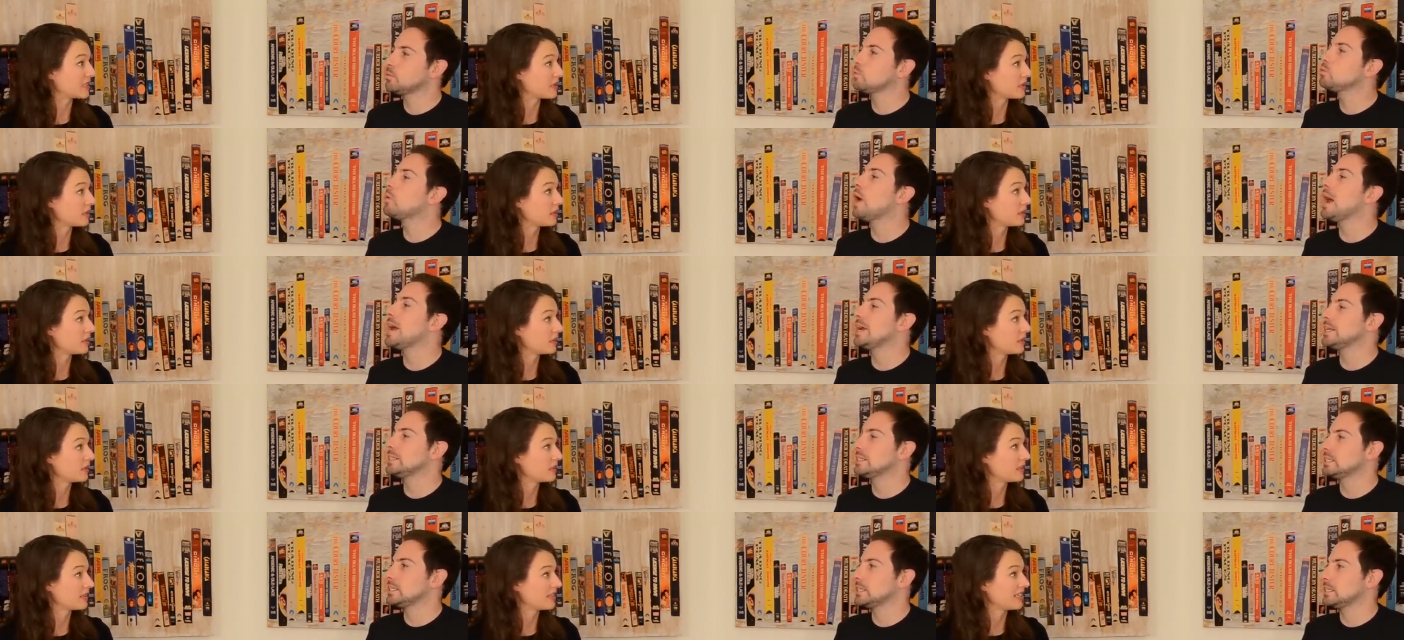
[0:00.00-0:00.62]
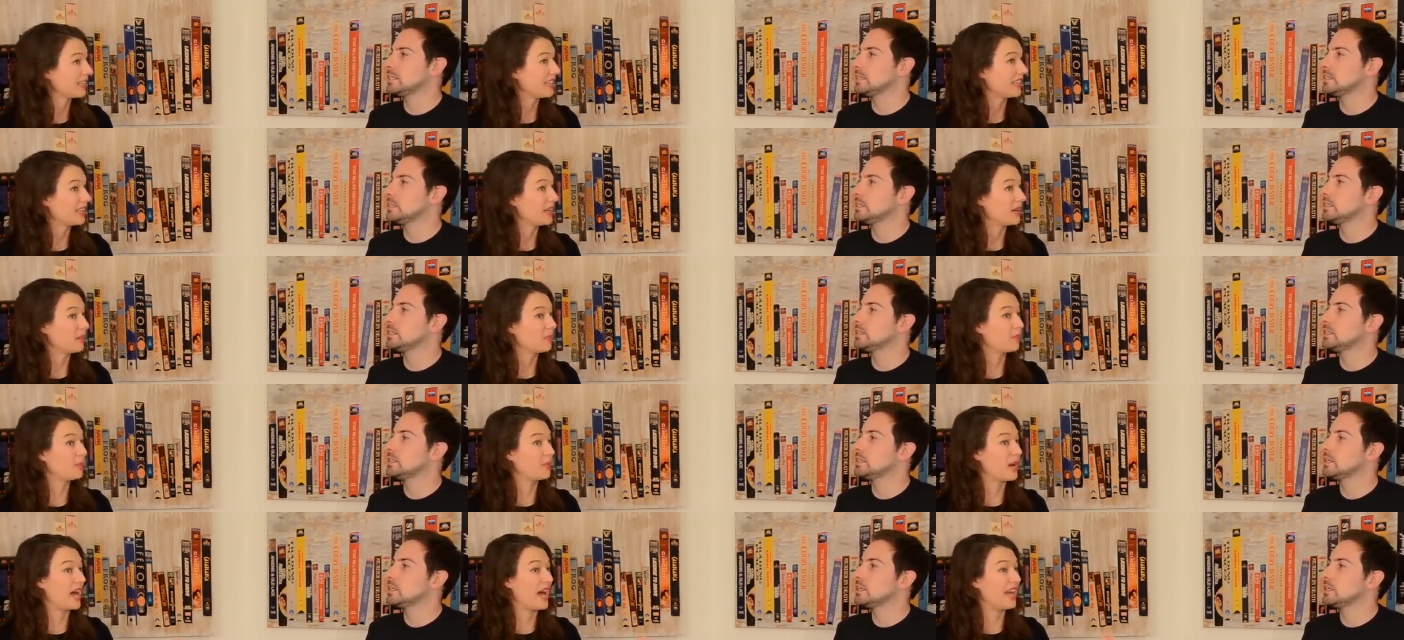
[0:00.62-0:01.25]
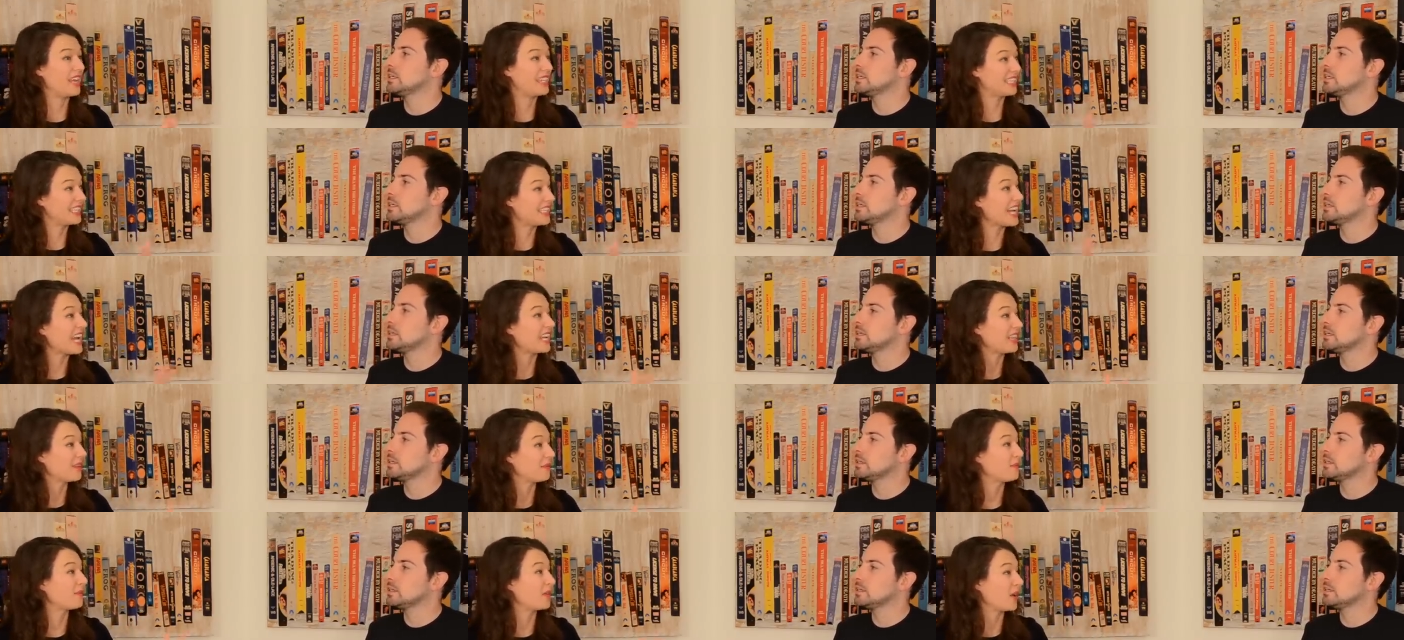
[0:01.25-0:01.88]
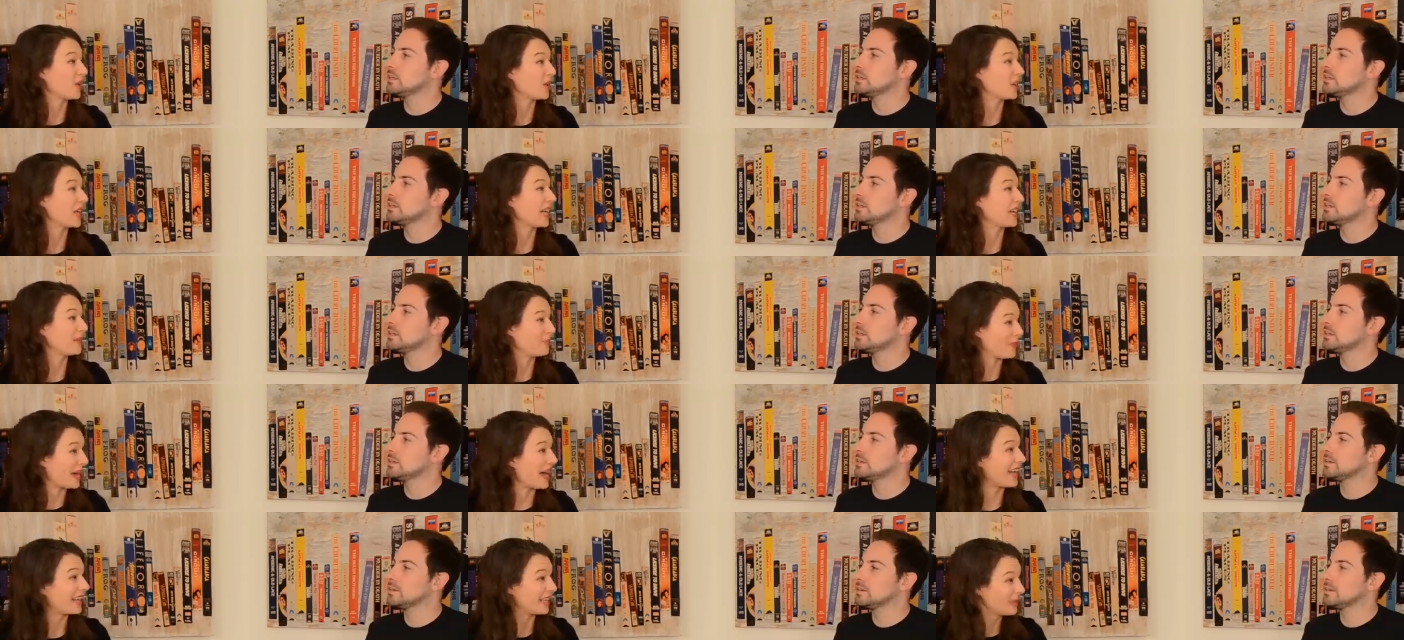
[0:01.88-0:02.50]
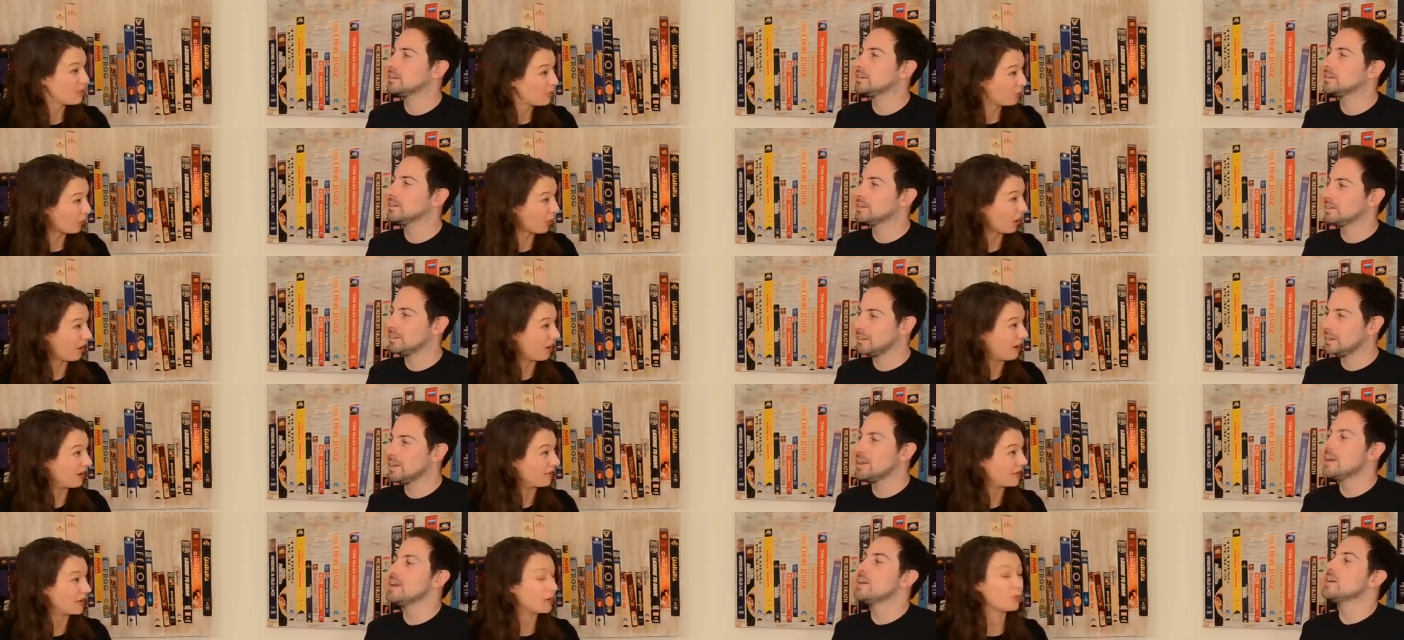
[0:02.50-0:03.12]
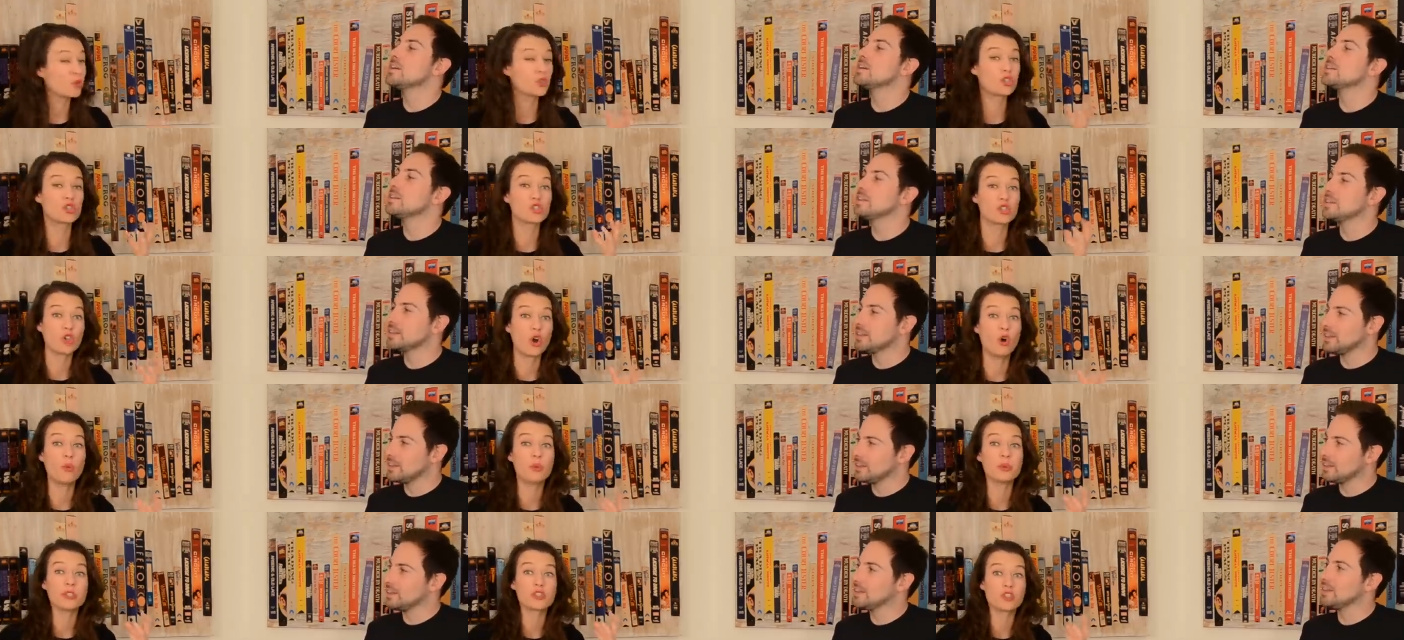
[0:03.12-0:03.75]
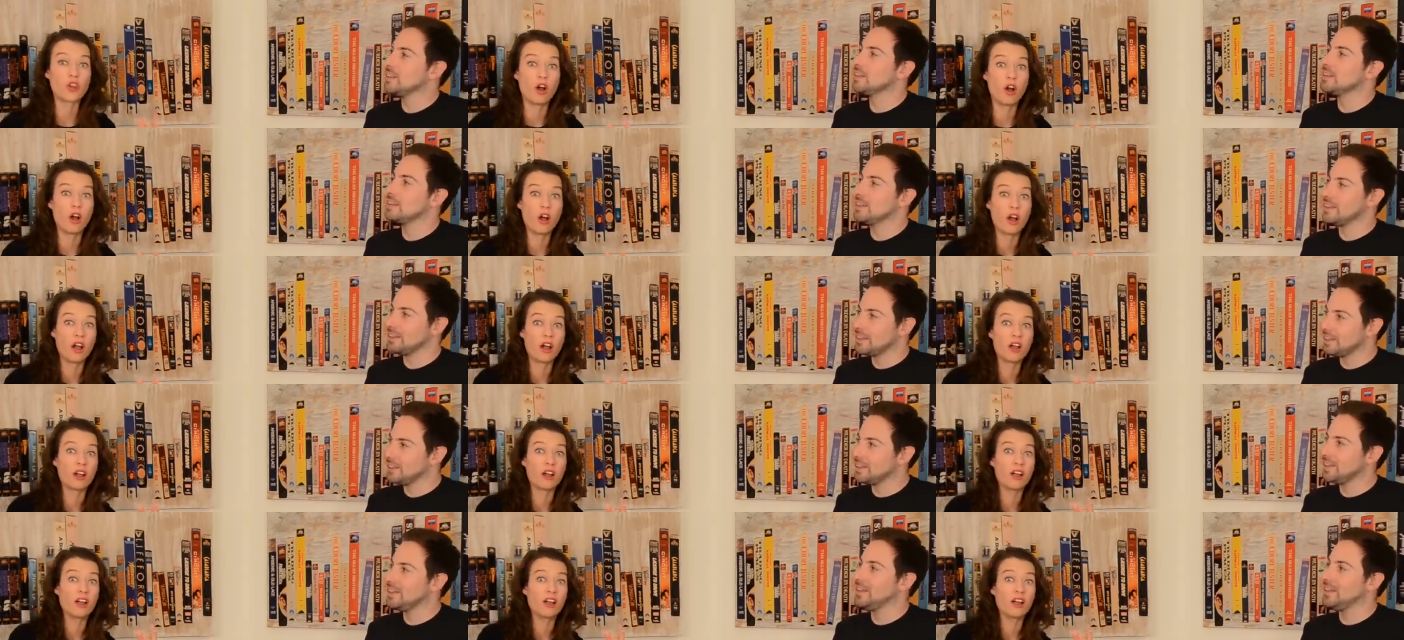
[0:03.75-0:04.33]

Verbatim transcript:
Speaker 1: Right and yet it felt like bad improv. It was so bizarre.